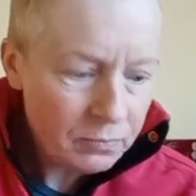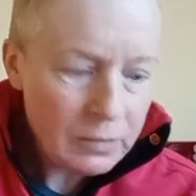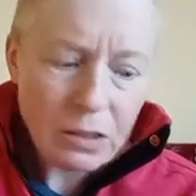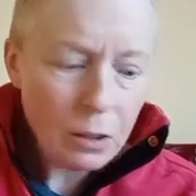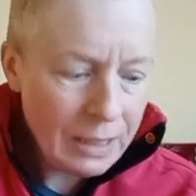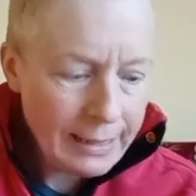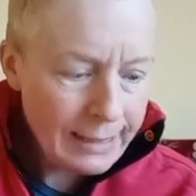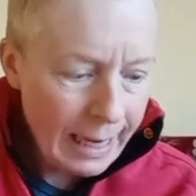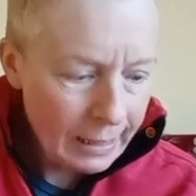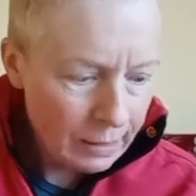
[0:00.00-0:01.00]
as I was
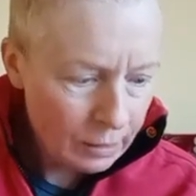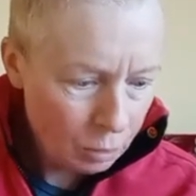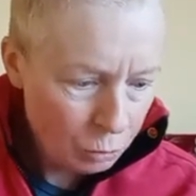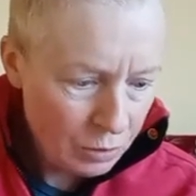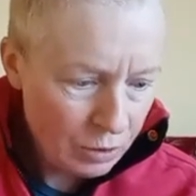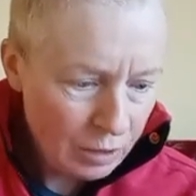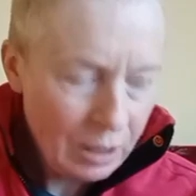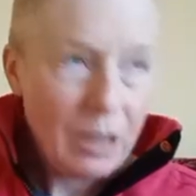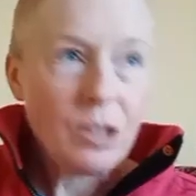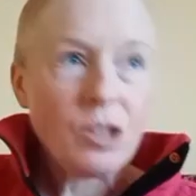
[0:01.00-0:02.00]
untangling loops.
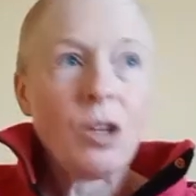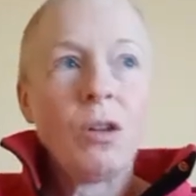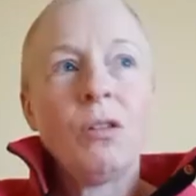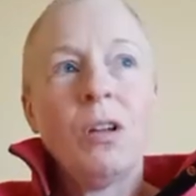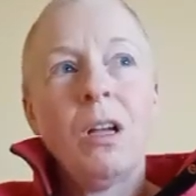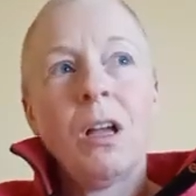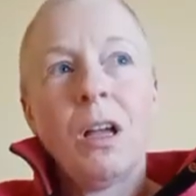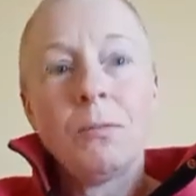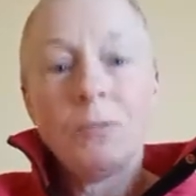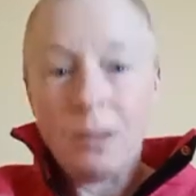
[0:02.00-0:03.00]
So
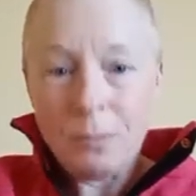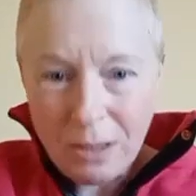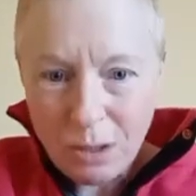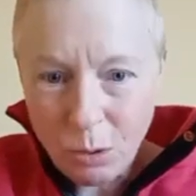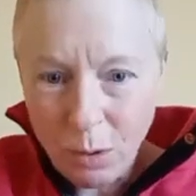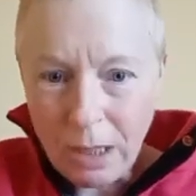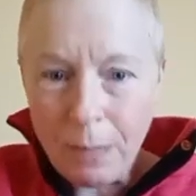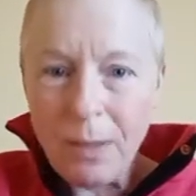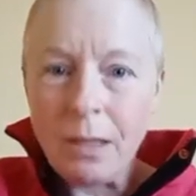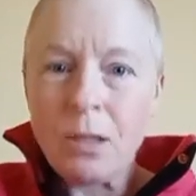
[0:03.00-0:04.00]
I've been talking
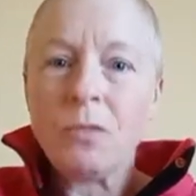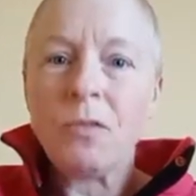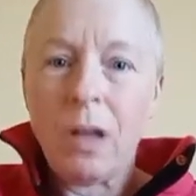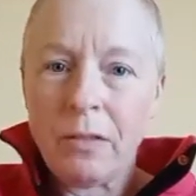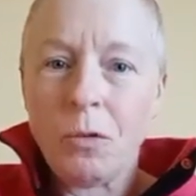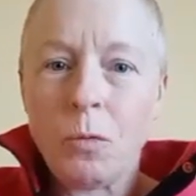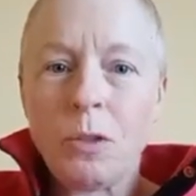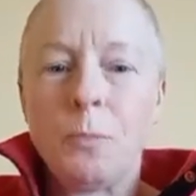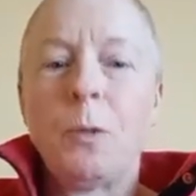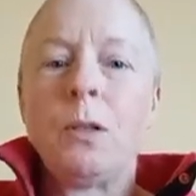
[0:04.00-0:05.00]
about the survival
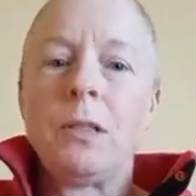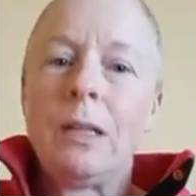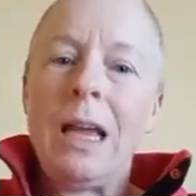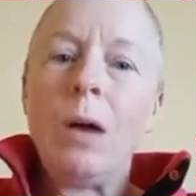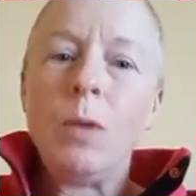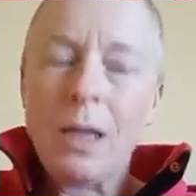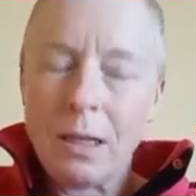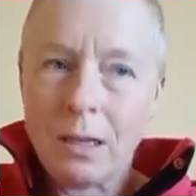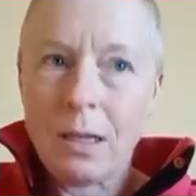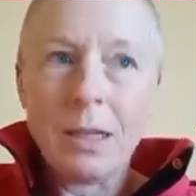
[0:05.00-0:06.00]
response and how
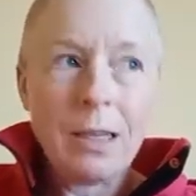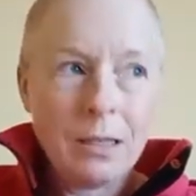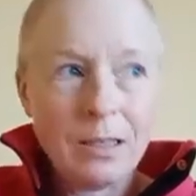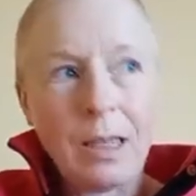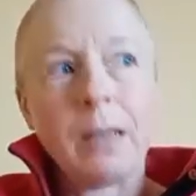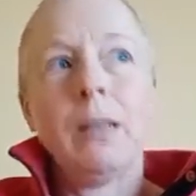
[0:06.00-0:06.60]
can get stuck in